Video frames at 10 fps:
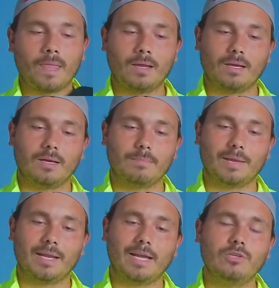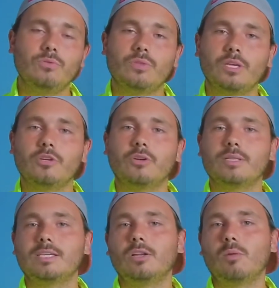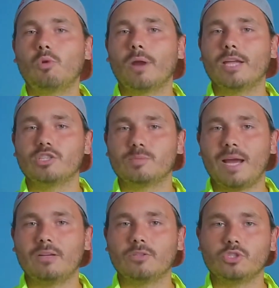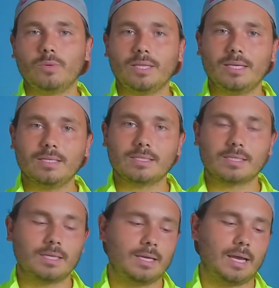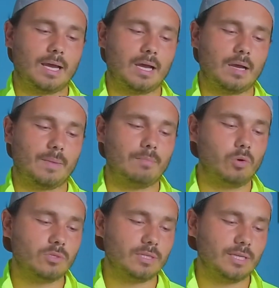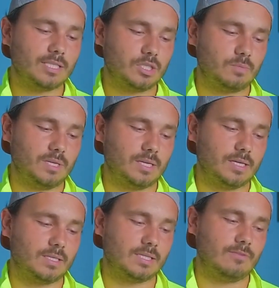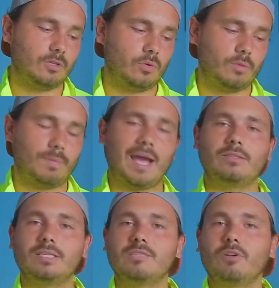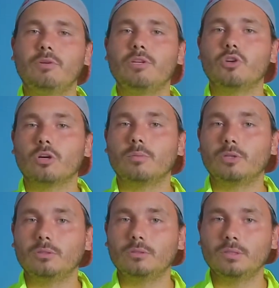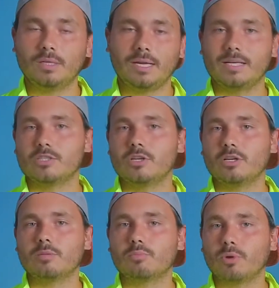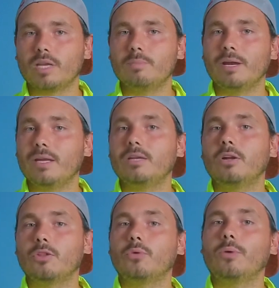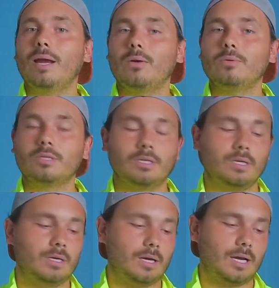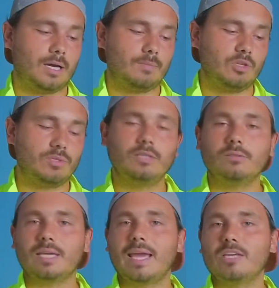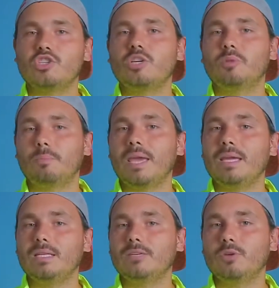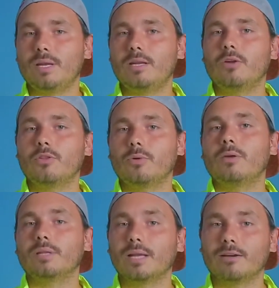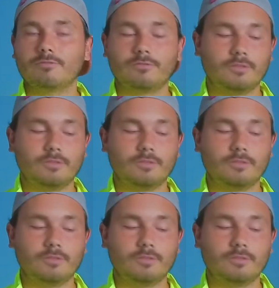And I do think you're going to see a lot more edgeless paddles doing this, and mostly it's just because even though the paddle is very durable and it's not going to break by hitting it on the ground, you still can chip the paint if you hit it on the ground enough.